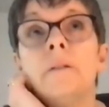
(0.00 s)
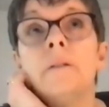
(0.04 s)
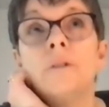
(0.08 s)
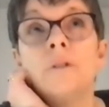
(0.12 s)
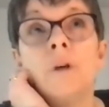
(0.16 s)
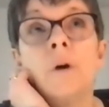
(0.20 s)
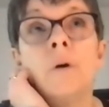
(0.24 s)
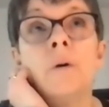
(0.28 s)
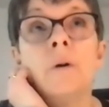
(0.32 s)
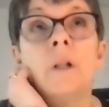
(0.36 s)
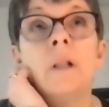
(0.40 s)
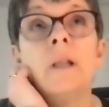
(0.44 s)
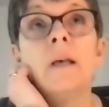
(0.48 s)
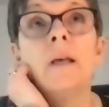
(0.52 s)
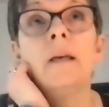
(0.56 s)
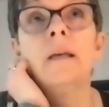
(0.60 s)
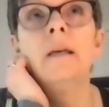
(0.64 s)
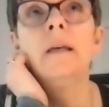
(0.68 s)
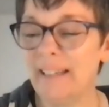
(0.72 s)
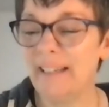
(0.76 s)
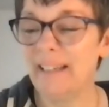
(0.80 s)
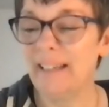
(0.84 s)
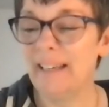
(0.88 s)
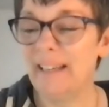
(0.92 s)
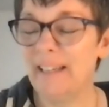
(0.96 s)
Totally.
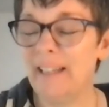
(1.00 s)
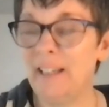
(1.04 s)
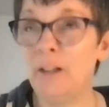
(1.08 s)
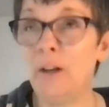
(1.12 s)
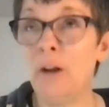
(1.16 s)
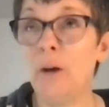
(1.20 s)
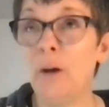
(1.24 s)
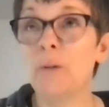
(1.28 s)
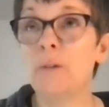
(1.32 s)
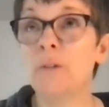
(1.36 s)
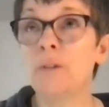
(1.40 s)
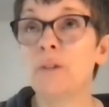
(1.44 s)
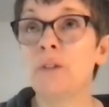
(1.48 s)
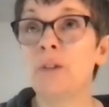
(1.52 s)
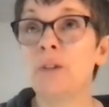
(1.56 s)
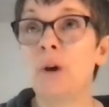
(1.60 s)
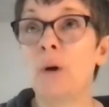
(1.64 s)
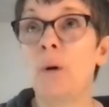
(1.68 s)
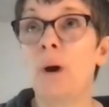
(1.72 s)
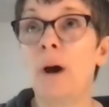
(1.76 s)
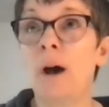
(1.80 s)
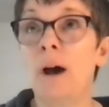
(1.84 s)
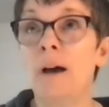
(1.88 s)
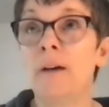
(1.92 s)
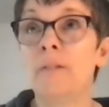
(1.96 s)
You know, so
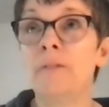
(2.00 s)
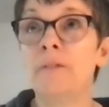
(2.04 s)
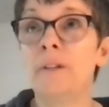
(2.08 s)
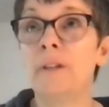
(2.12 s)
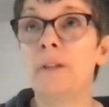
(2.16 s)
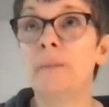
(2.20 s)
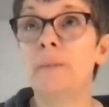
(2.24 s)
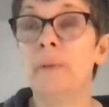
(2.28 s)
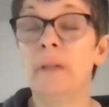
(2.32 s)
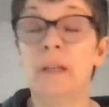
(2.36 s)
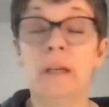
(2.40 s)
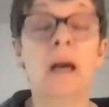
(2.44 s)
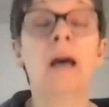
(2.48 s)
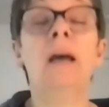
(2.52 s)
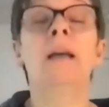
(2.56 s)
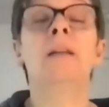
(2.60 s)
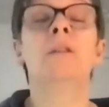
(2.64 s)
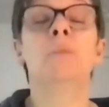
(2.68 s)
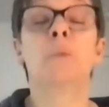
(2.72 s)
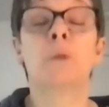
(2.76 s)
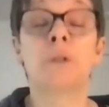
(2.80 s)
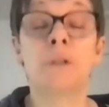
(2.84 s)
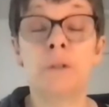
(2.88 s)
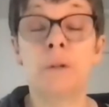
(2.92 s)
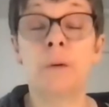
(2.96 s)
often
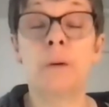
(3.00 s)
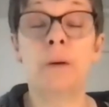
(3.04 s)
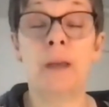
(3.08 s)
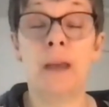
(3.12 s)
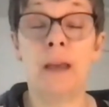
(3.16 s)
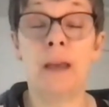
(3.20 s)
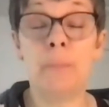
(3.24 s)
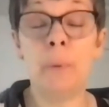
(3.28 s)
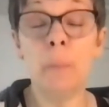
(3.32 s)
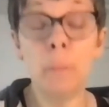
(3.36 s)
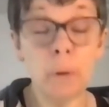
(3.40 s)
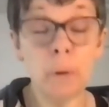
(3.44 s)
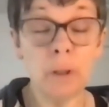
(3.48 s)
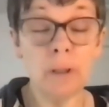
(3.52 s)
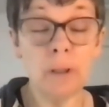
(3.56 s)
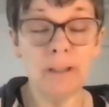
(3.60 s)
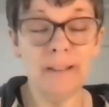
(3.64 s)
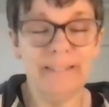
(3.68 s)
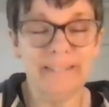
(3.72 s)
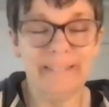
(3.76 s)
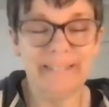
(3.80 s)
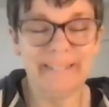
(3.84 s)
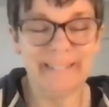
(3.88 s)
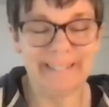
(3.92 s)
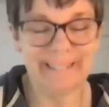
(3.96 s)
because we're so capable,
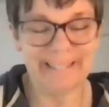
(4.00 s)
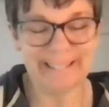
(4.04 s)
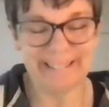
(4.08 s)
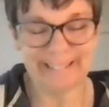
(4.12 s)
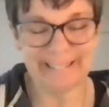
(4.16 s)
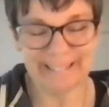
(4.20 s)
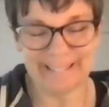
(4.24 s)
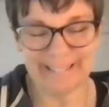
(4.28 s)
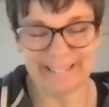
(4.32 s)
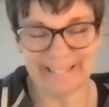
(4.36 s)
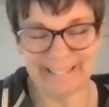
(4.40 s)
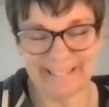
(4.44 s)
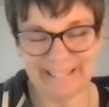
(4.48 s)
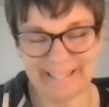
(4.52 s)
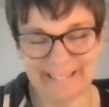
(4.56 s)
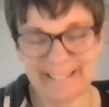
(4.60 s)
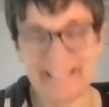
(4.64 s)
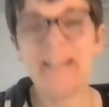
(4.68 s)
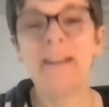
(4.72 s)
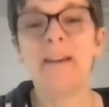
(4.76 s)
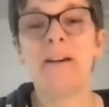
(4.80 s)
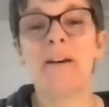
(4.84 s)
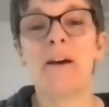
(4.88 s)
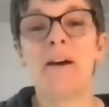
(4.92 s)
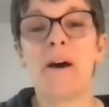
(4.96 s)

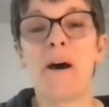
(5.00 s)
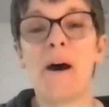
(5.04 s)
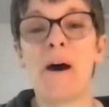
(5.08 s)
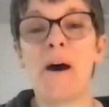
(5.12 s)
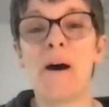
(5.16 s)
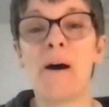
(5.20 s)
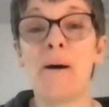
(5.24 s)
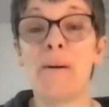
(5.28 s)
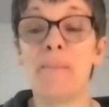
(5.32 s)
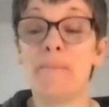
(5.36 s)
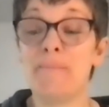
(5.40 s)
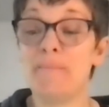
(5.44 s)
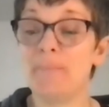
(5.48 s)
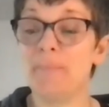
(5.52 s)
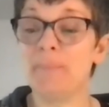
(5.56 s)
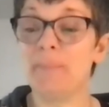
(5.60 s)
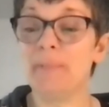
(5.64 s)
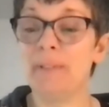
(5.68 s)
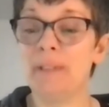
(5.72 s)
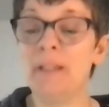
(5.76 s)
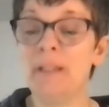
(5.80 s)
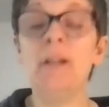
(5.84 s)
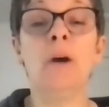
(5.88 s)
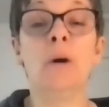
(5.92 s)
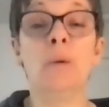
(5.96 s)

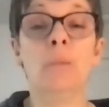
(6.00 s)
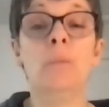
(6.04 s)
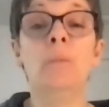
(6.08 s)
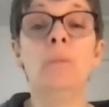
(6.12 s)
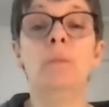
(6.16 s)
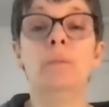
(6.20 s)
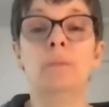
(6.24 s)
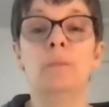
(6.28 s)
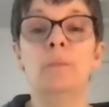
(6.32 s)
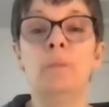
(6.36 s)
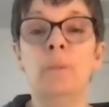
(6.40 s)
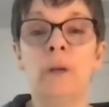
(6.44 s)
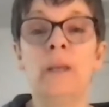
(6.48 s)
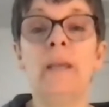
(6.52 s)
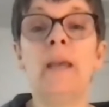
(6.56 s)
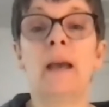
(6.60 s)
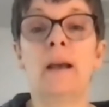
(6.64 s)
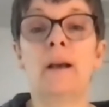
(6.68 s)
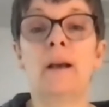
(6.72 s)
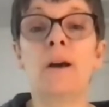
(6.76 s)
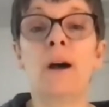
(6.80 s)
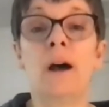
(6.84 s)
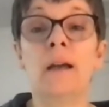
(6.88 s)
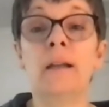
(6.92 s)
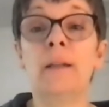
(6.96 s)
you know, we
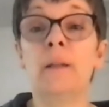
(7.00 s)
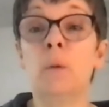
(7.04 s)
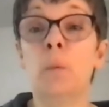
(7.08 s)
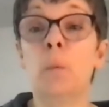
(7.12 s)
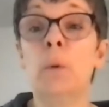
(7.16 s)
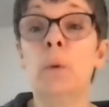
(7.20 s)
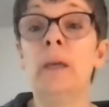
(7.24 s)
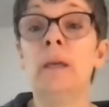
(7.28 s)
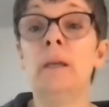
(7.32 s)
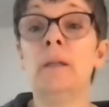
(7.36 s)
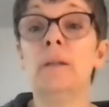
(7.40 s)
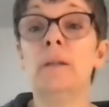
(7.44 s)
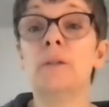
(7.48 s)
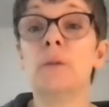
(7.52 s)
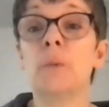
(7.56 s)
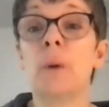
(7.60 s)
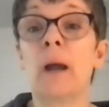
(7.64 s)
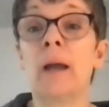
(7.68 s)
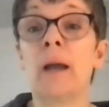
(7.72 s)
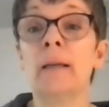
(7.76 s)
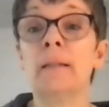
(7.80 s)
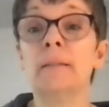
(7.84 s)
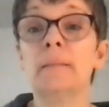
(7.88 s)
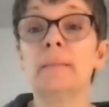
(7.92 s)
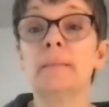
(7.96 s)
get caught in the weeds,
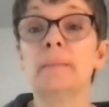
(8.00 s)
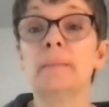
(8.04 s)
right?